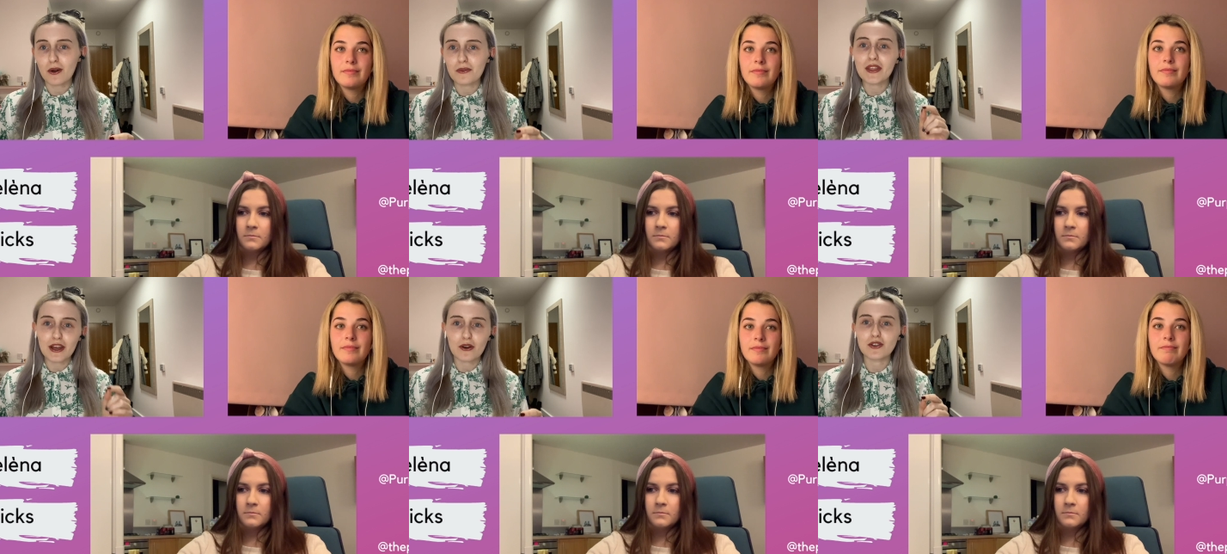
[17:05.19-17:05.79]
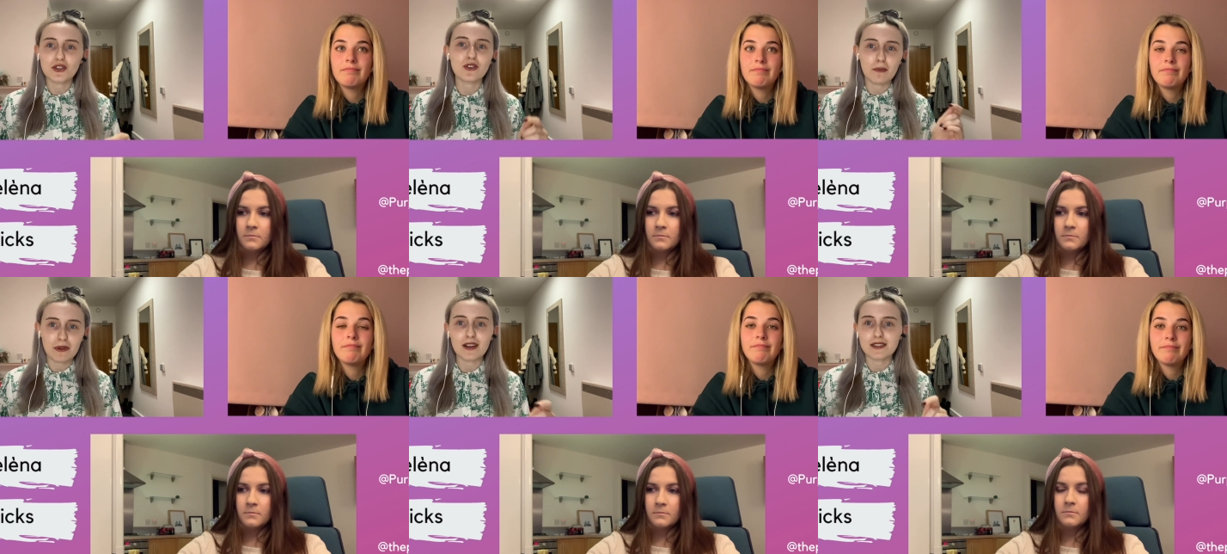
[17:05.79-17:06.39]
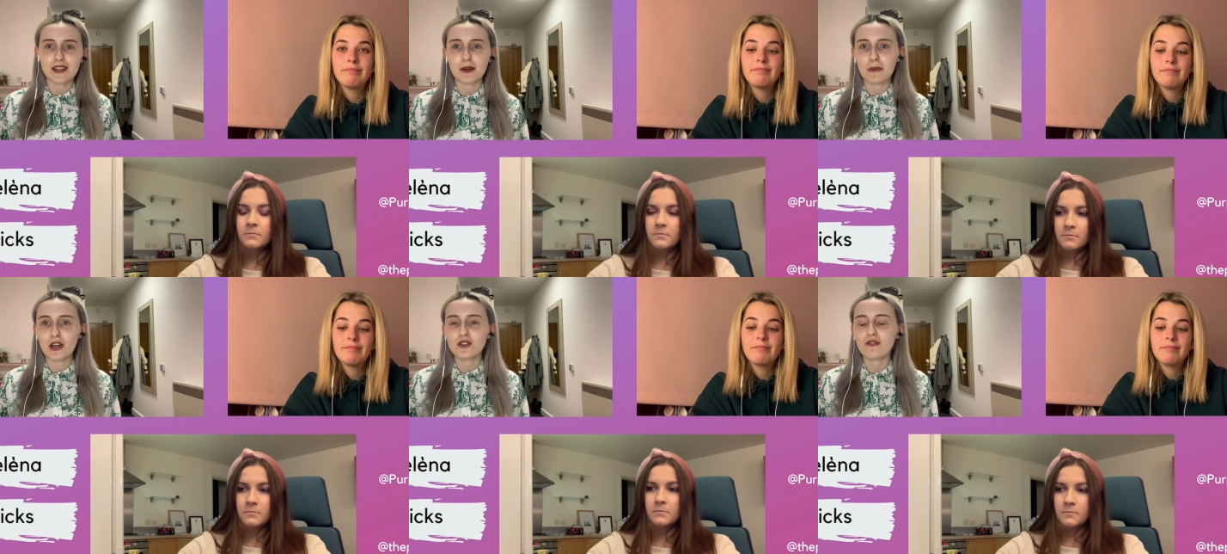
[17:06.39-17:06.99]
Speaker 1: they couldn't stream because of the
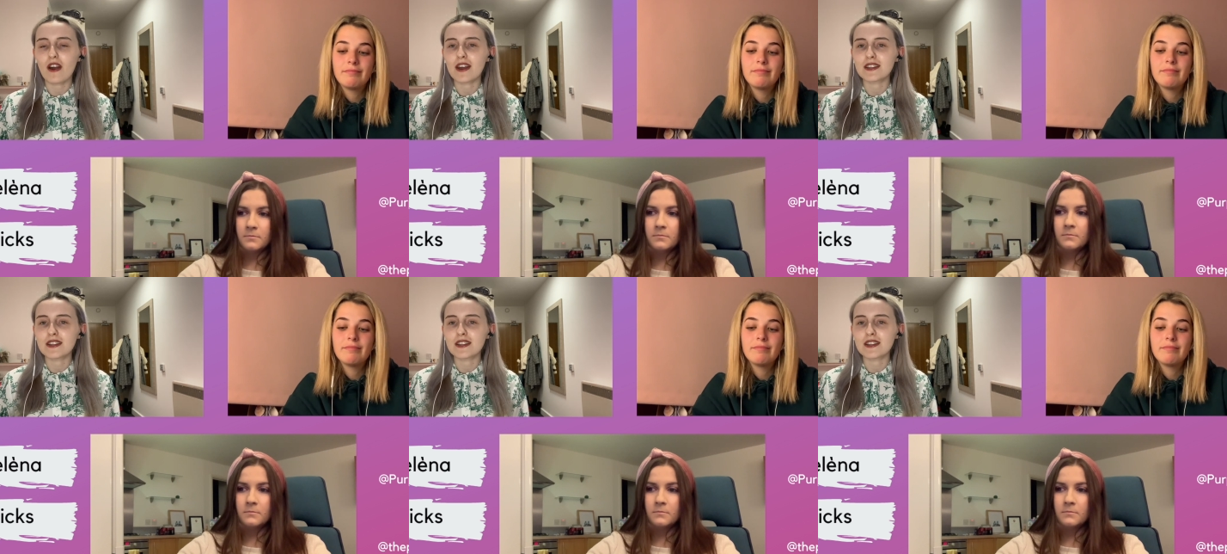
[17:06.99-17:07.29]
commercial rights.